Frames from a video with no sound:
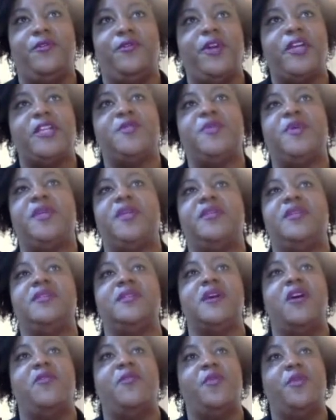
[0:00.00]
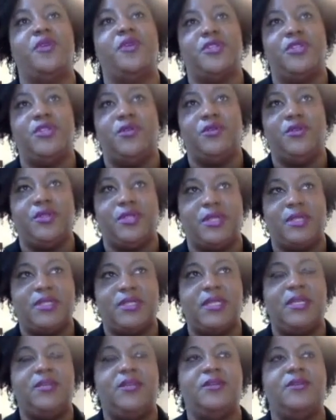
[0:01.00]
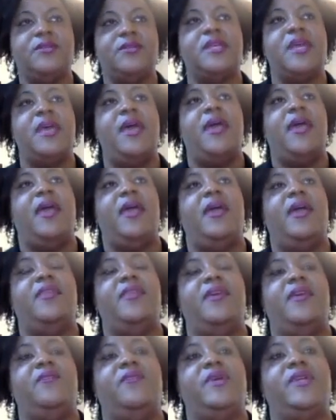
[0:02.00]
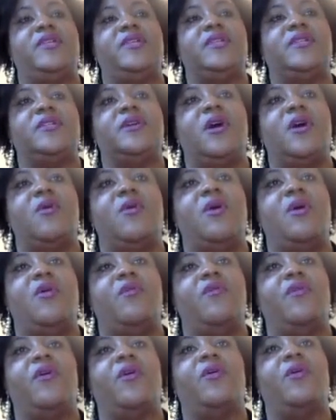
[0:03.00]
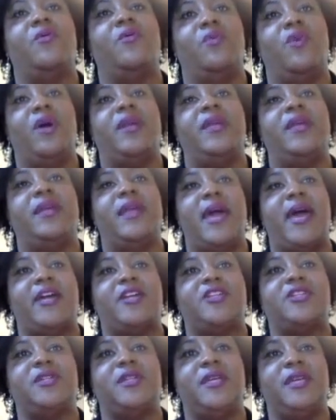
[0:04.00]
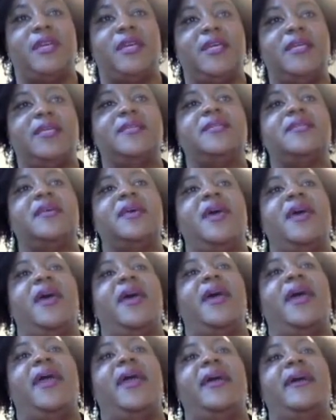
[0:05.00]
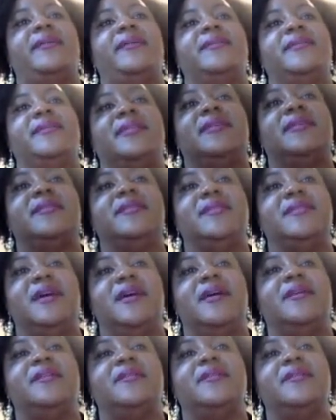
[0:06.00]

freshmen, sophomores, juniors, and seniors. And then we just go over what it actually is. And this does